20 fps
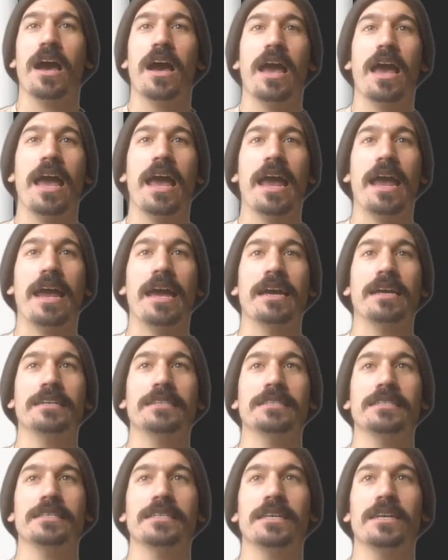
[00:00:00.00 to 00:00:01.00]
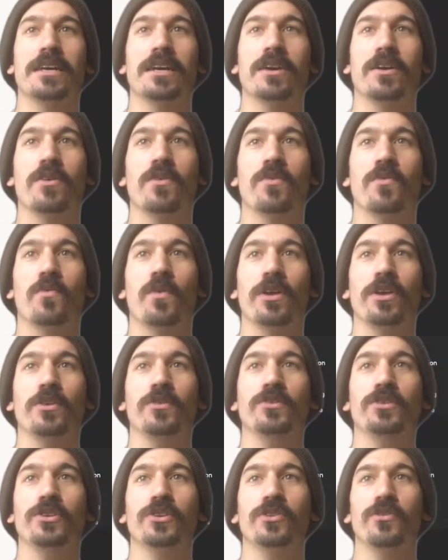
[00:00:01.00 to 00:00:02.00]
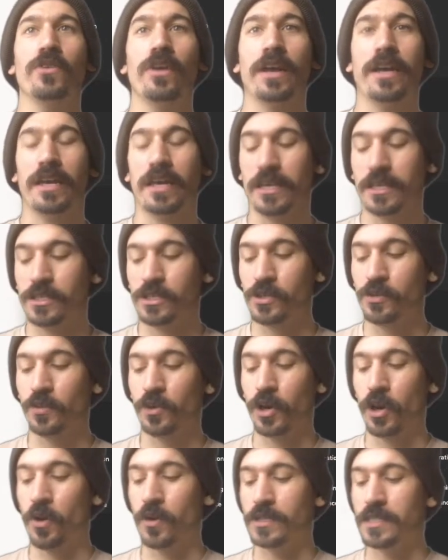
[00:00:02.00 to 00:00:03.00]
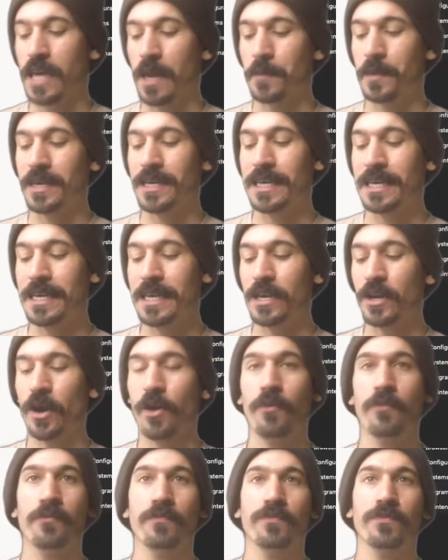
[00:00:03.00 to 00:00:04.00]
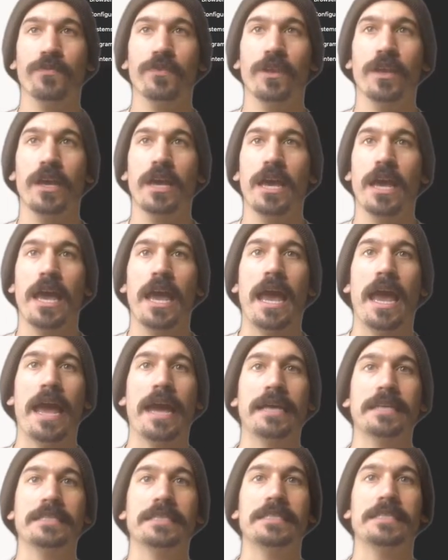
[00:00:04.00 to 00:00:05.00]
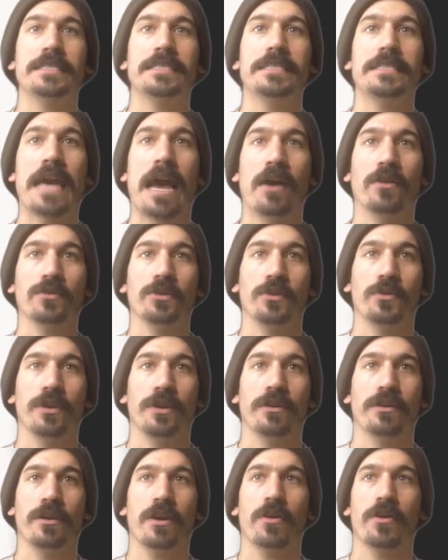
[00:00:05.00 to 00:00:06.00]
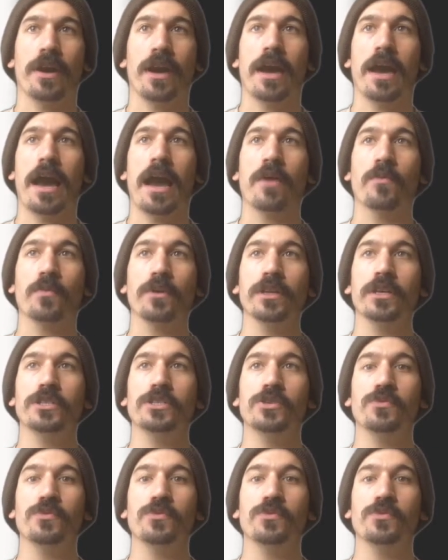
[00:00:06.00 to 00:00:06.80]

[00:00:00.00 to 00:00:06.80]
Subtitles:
And what you do is you'll go and type in Keynote and download it, okay? I really do